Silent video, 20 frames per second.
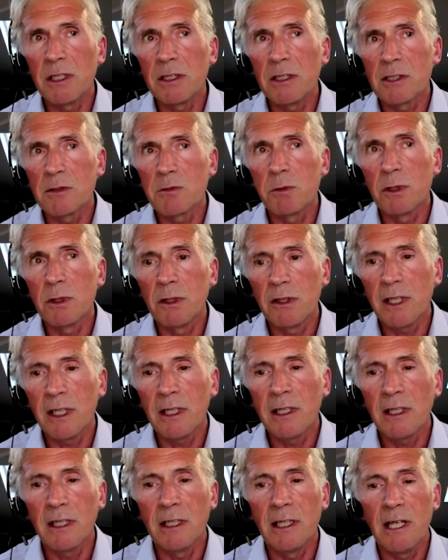because we're
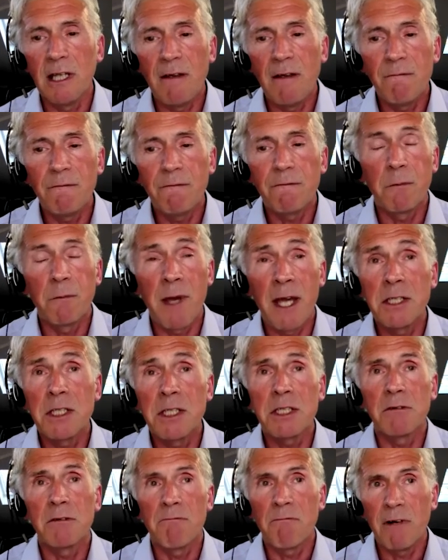looking at an
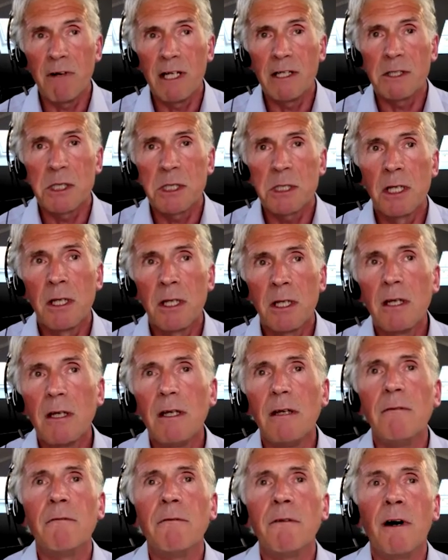information rich
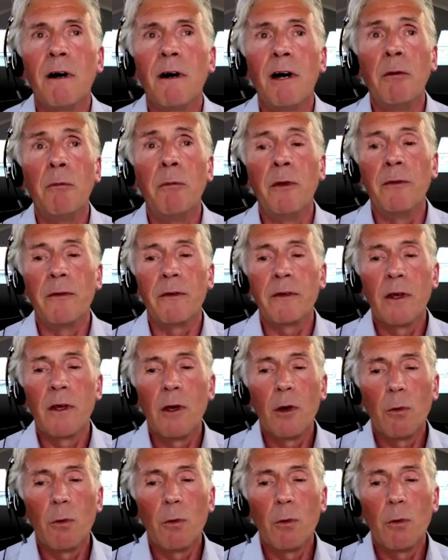environment